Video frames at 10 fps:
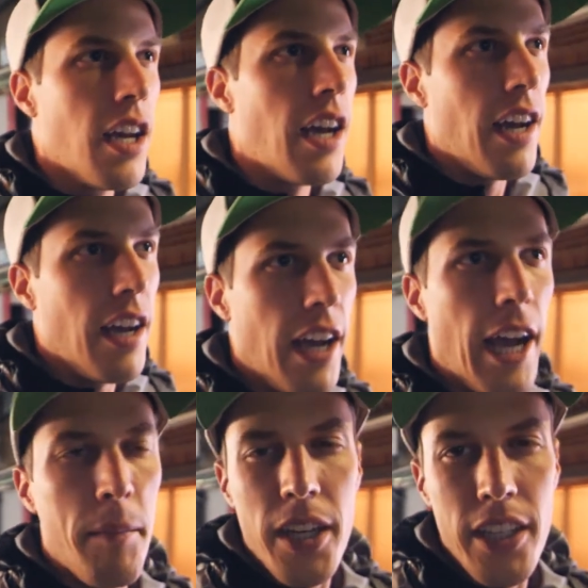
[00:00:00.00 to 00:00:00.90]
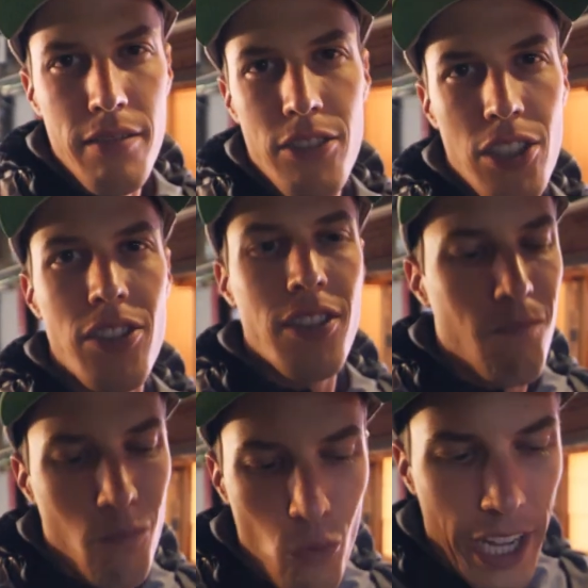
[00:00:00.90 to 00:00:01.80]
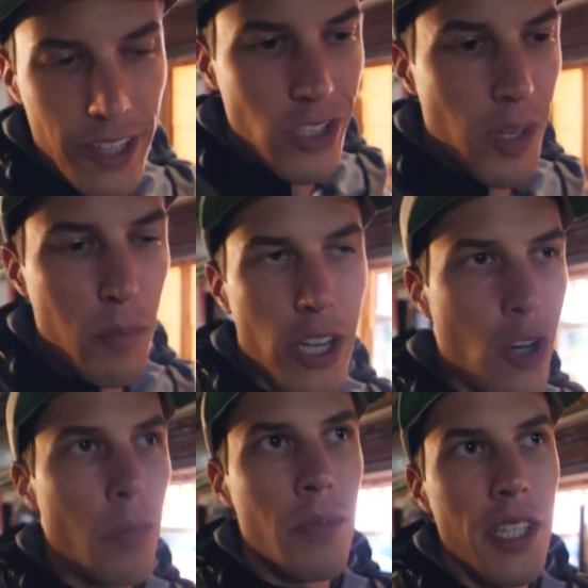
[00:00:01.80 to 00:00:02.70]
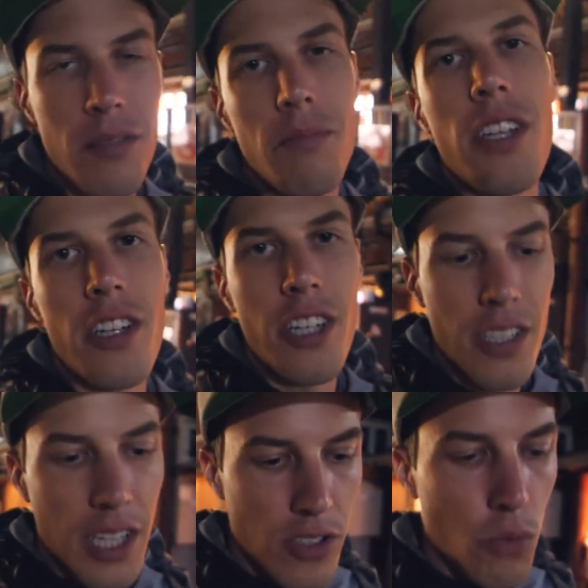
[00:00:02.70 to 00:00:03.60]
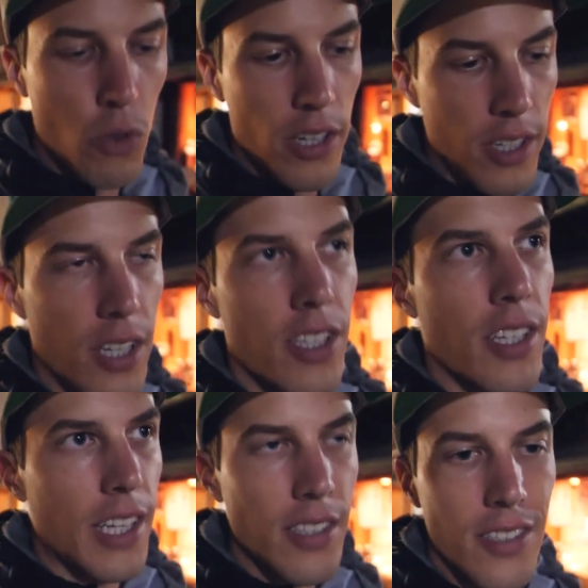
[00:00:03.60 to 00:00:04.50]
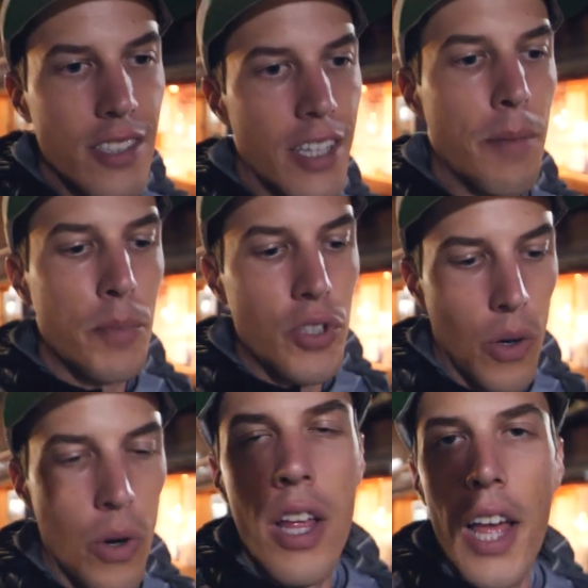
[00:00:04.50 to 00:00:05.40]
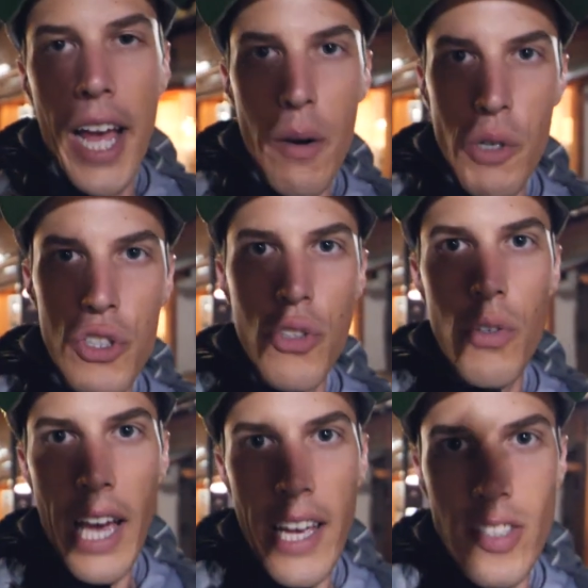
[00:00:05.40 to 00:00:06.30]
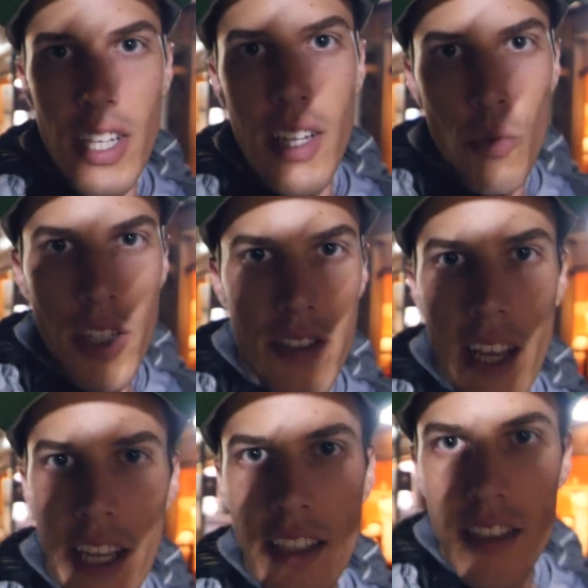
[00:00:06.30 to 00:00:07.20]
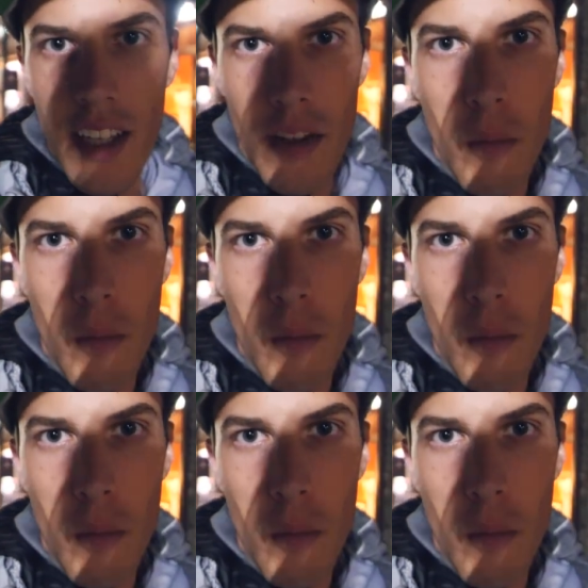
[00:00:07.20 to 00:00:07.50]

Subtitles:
I'm gonna just ride the subway home, get some dinner, and get to work, get to sleep. So I will see you guys in 1 second in the